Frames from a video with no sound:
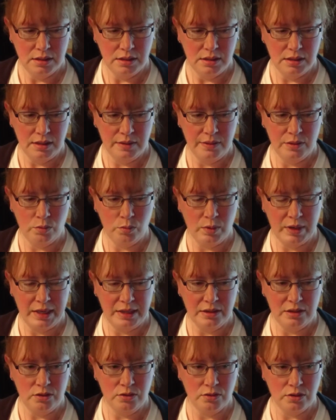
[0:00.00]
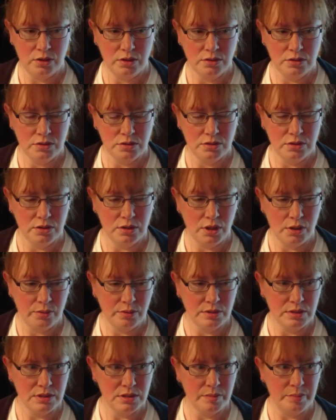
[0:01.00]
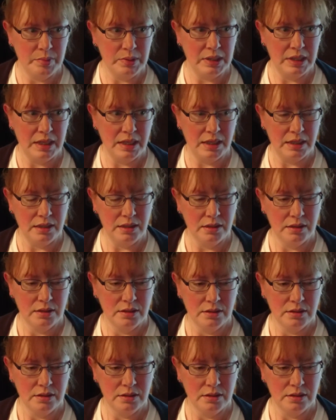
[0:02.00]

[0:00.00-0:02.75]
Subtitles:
in the way that you're going to play.